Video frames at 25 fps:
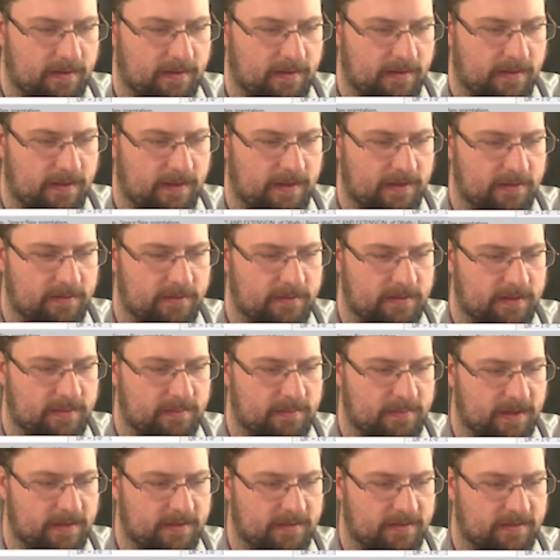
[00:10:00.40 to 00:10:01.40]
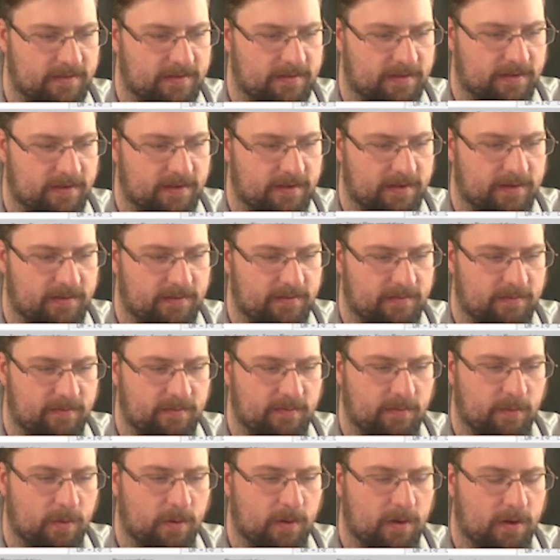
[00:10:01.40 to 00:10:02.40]
that you deem necessary
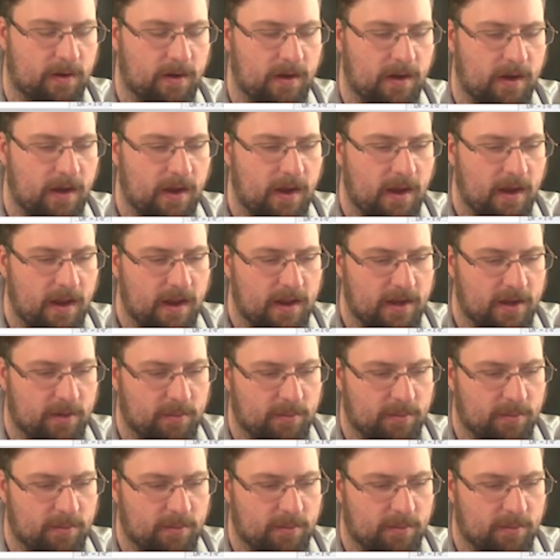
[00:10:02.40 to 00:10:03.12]
for your